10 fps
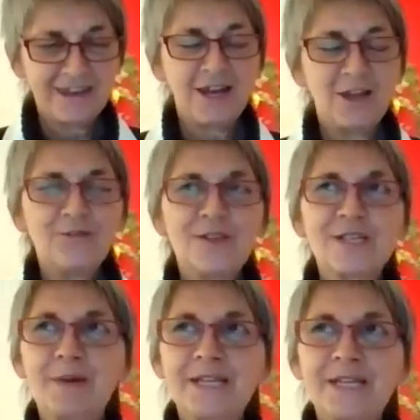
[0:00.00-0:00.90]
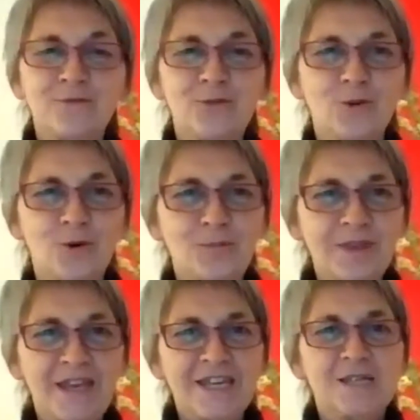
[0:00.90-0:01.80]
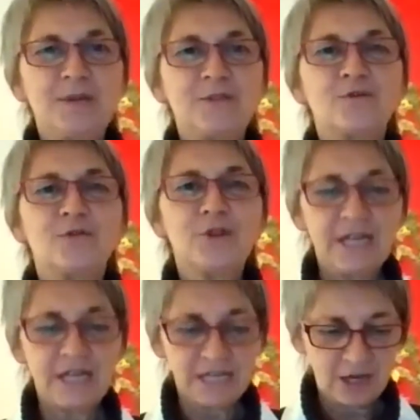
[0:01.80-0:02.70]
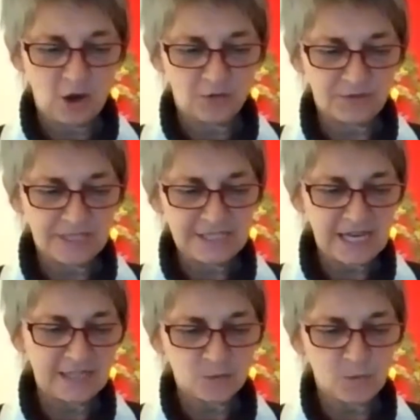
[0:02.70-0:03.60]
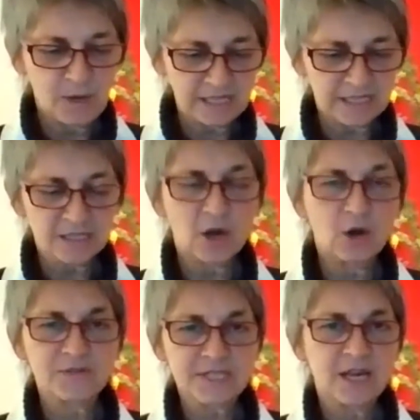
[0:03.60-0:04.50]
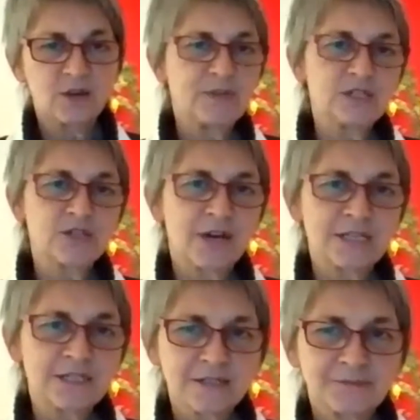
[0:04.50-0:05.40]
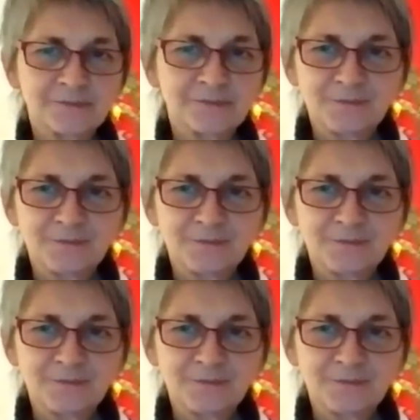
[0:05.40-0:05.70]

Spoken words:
And I love this metaphor, to be free of the dead weight of self-interest.